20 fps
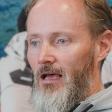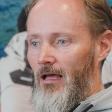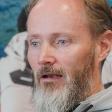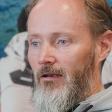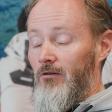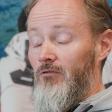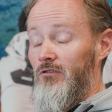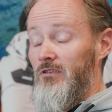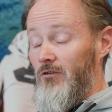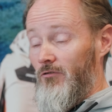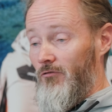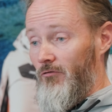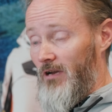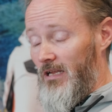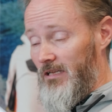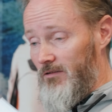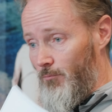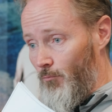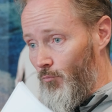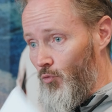and there's a
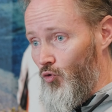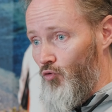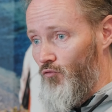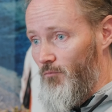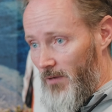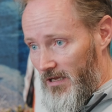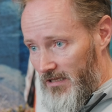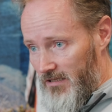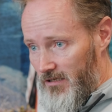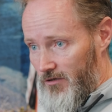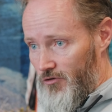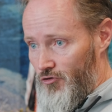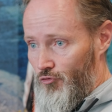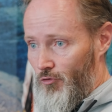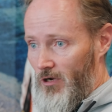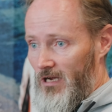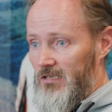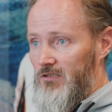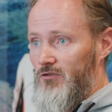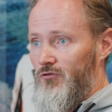great movement in
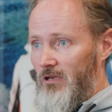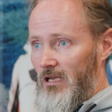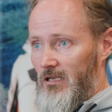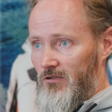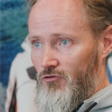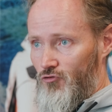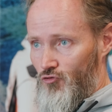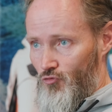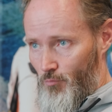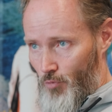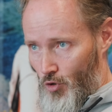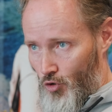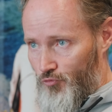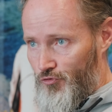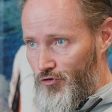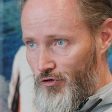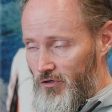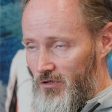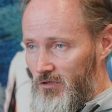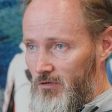U.S. to get new
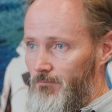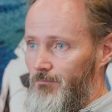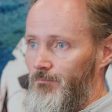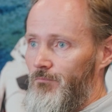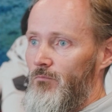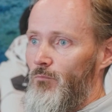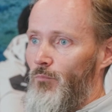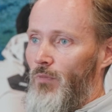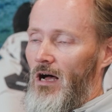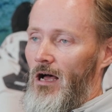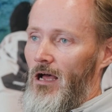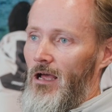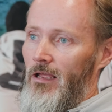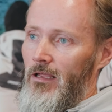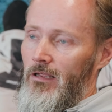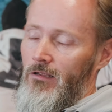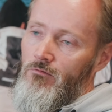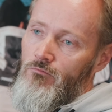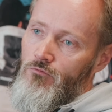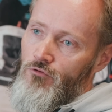boaters
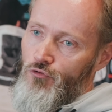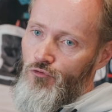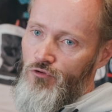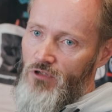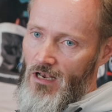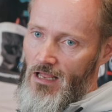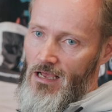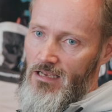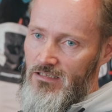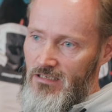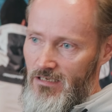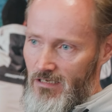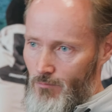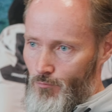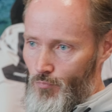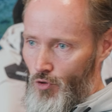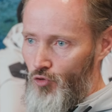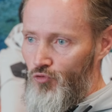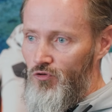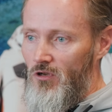by
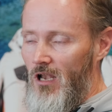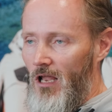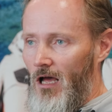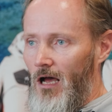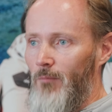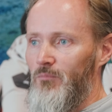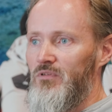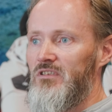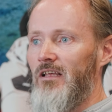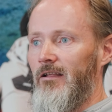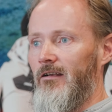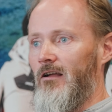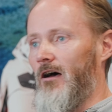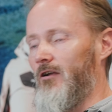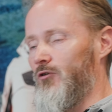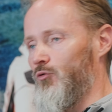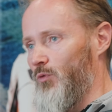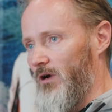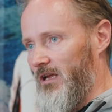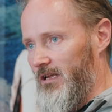utilizing boat clubs and
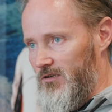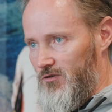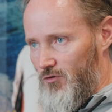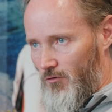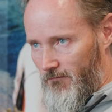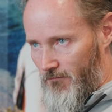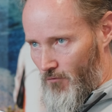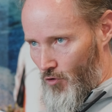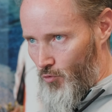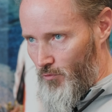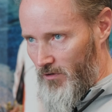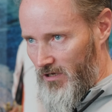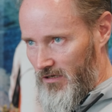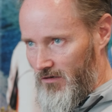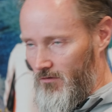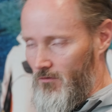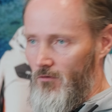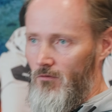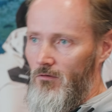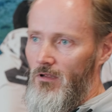other ways of
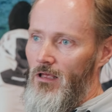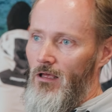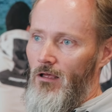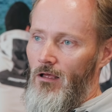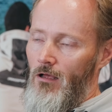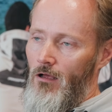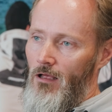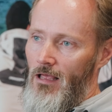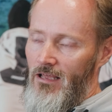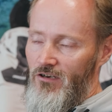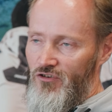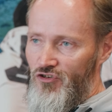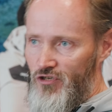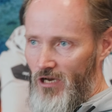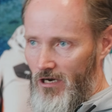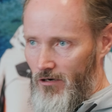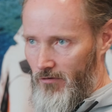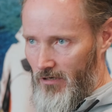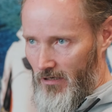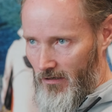owning uh, and
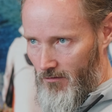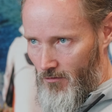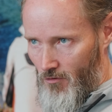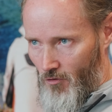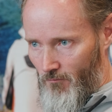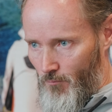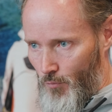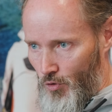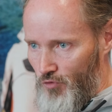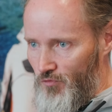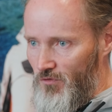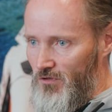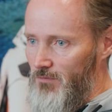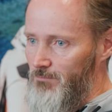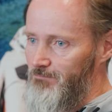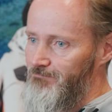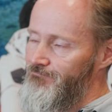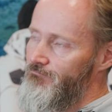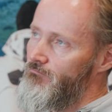sharing of boats.